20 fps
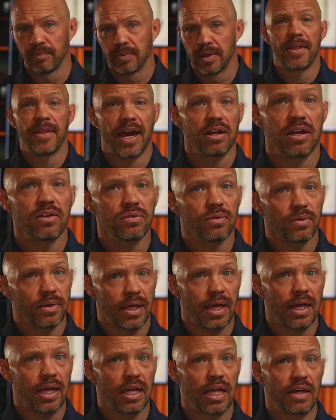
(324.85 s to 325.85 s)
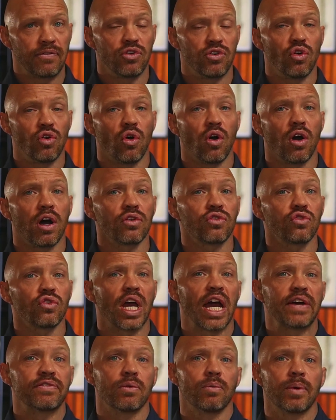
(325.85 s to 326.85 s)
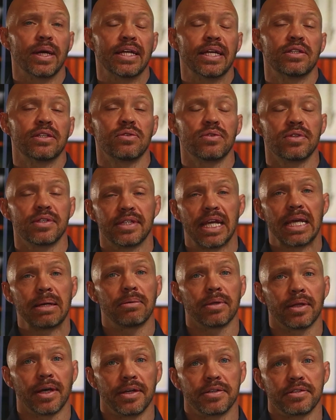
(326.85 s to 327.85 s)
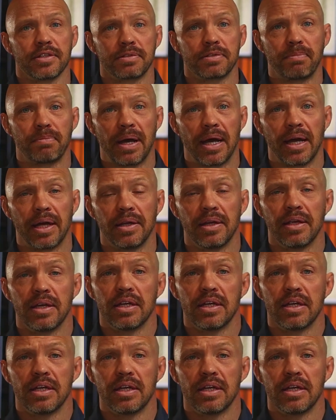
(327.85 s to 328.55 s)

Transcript: And that is okay if you also have a way to stabilize the spine,